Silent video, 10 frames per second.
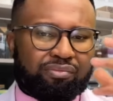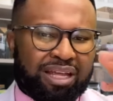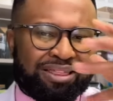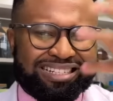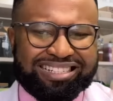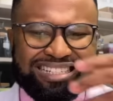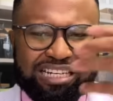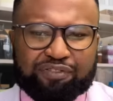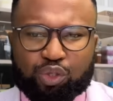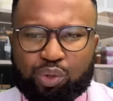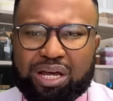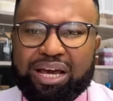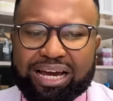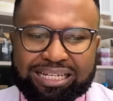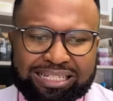that just gives you
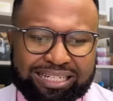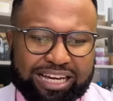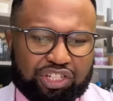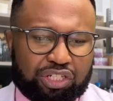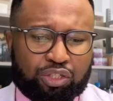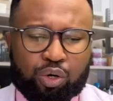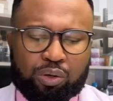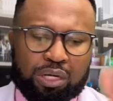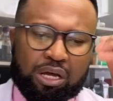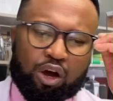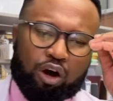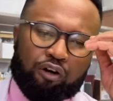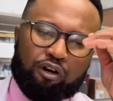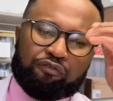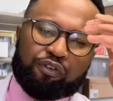an indication
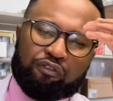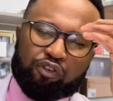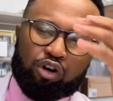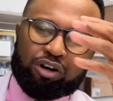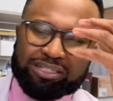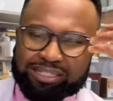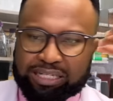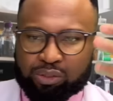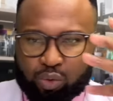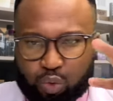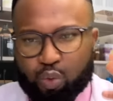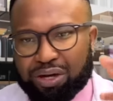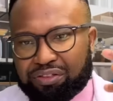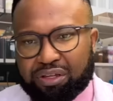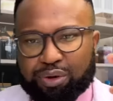of costs and
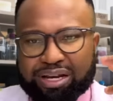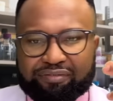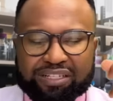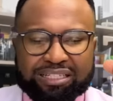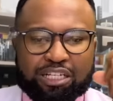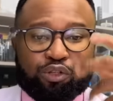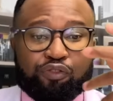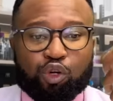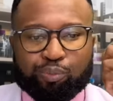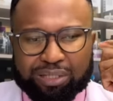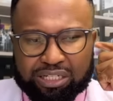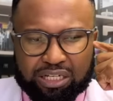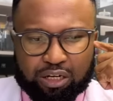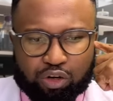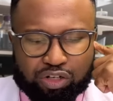what the relevance is of those
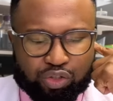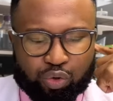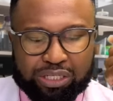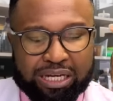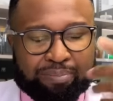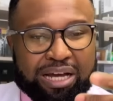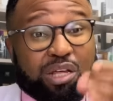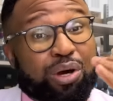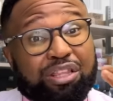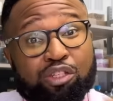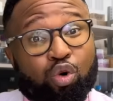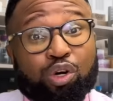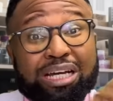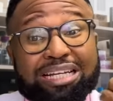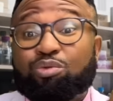particular cost order. And by the way, this
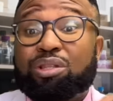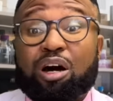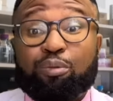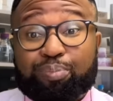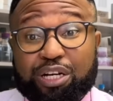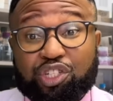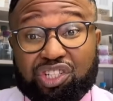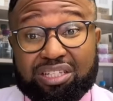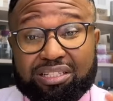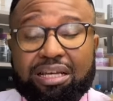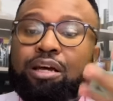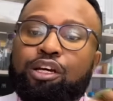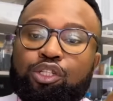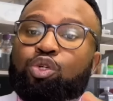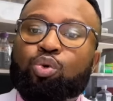order is without prejudice
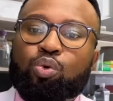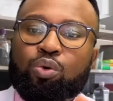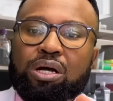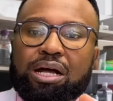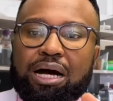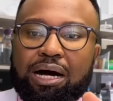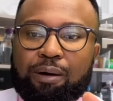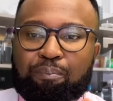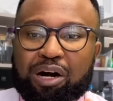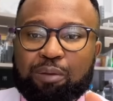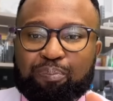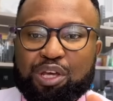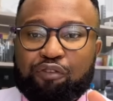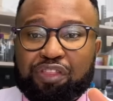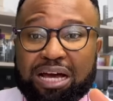to Part
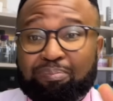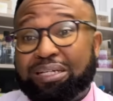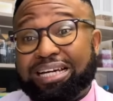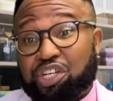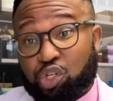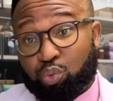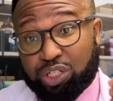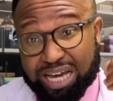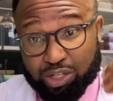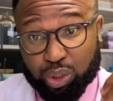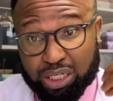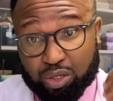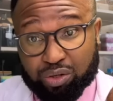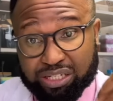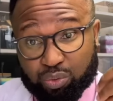B of the application, which actually
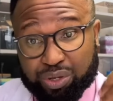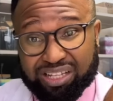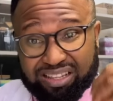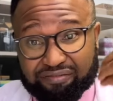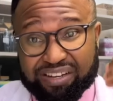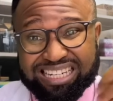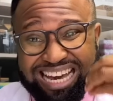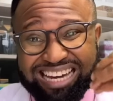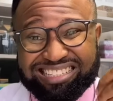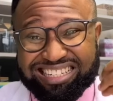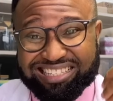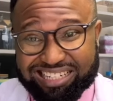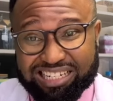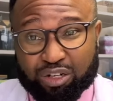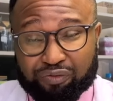looks at whether the VAT Act is
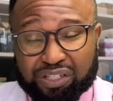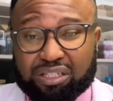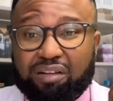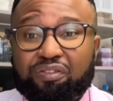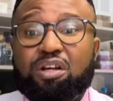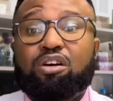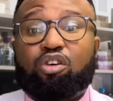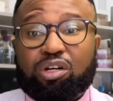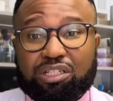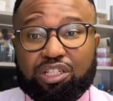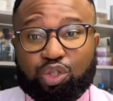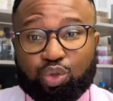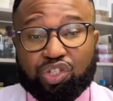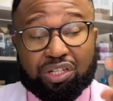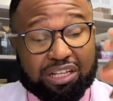in and of itself
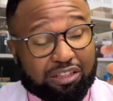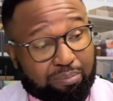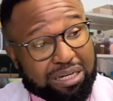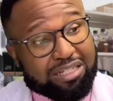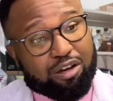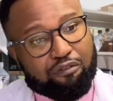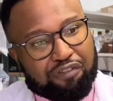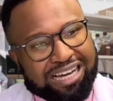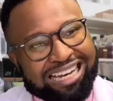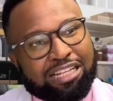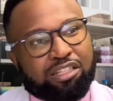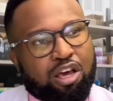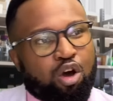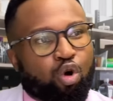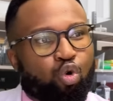constitutional, that the Minister of Finance,
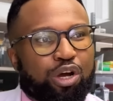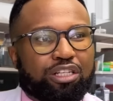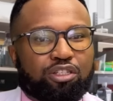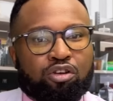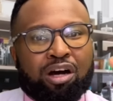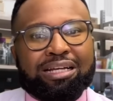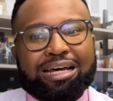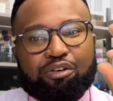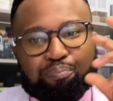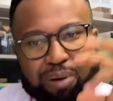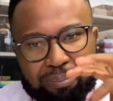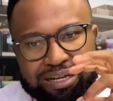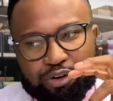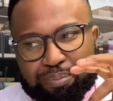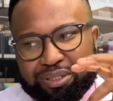who is not a
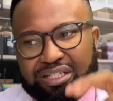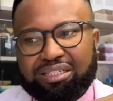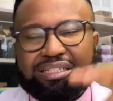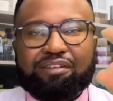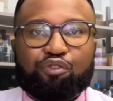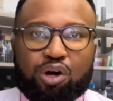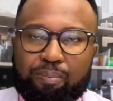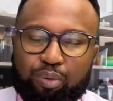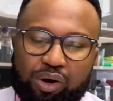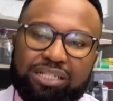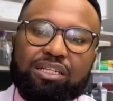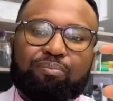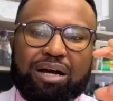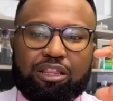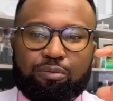public representative, you're appointed by the